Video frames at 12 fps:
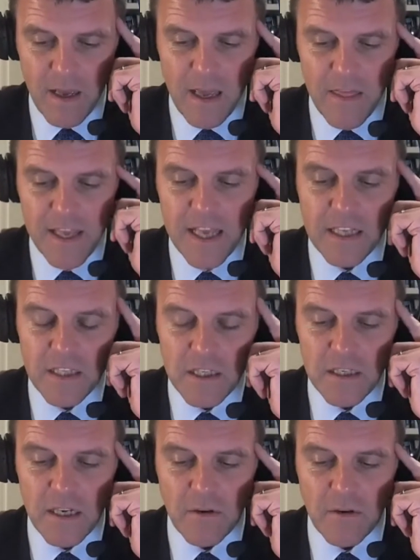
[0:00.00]
think it's
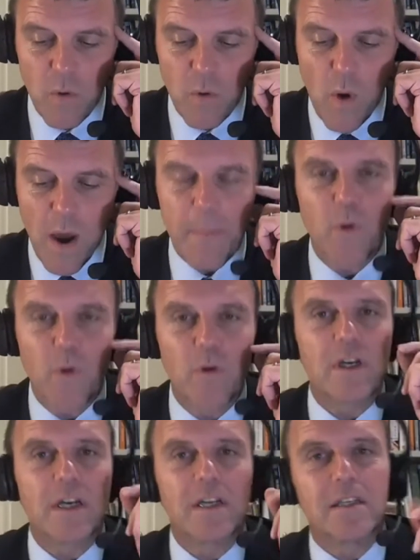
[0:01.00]
quite
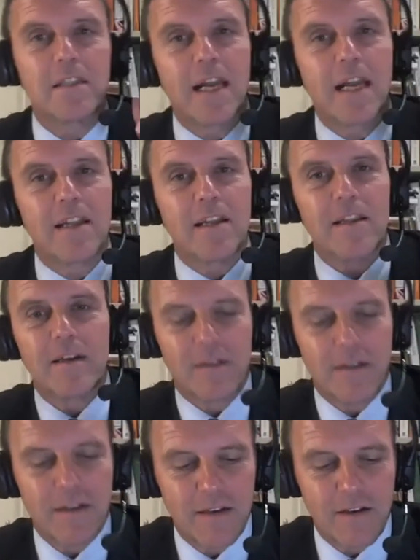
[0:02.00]
important to understand that the
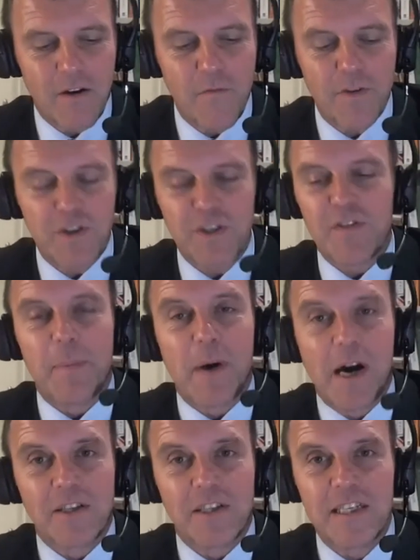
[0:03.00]
Conference of the
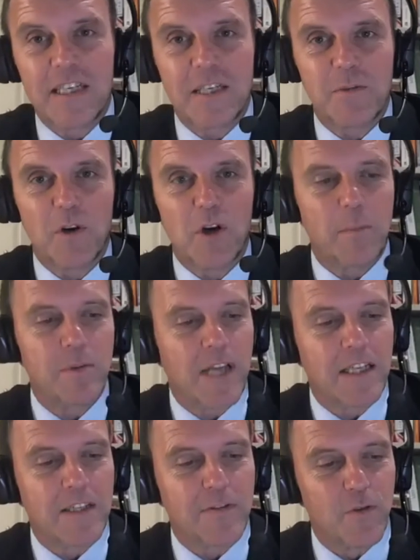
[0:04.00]
Parties, that's what COP
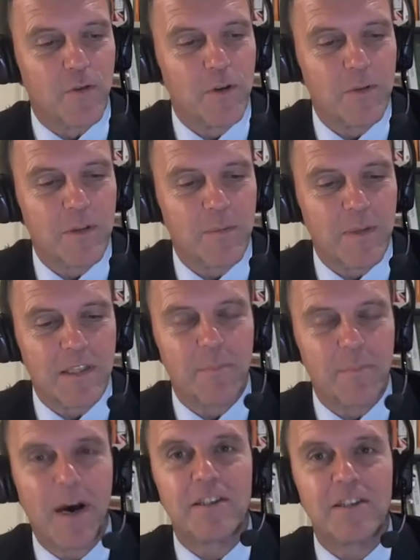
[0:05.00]
stands for, which means the
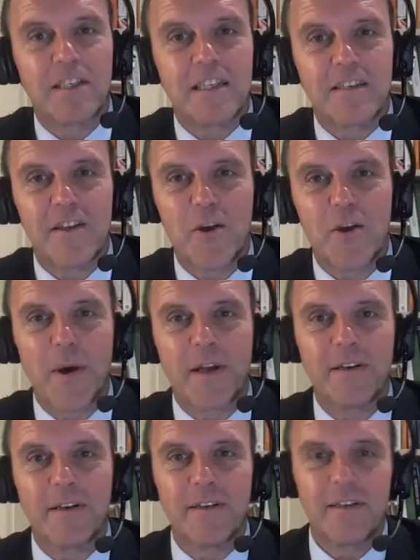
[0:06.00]
parties to the
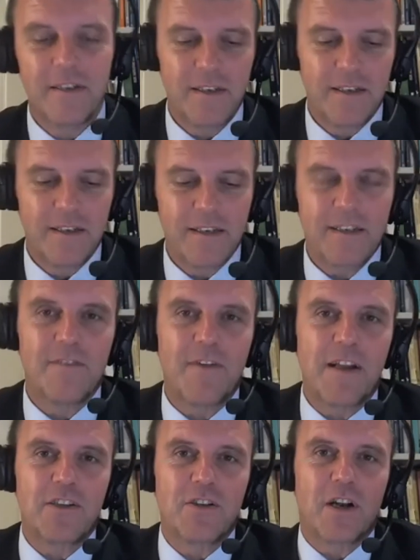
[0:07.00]
UN
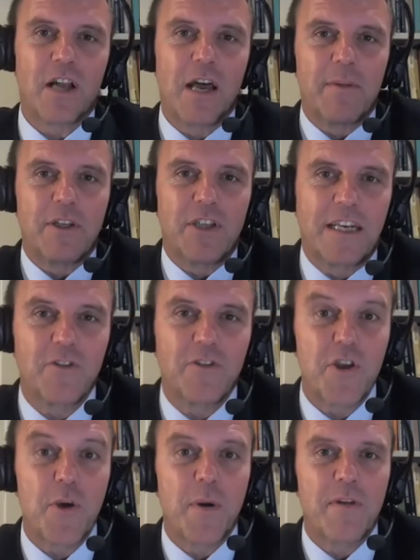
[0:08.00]
Convention on Climate Change, or
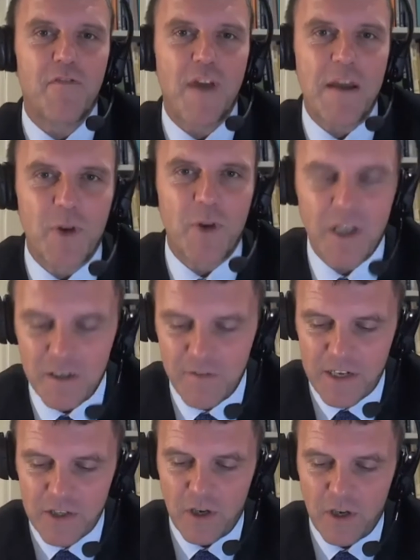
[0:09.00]
the UN Framework
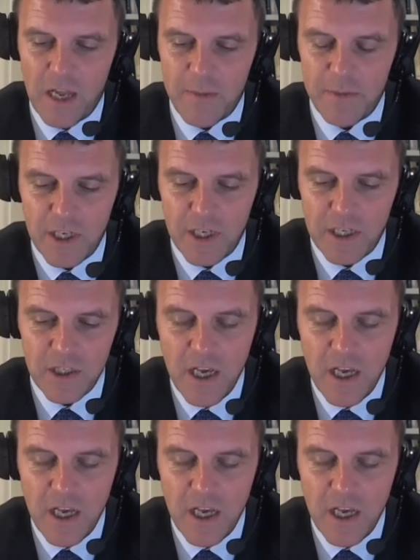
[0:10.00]
Convention on Climate Change,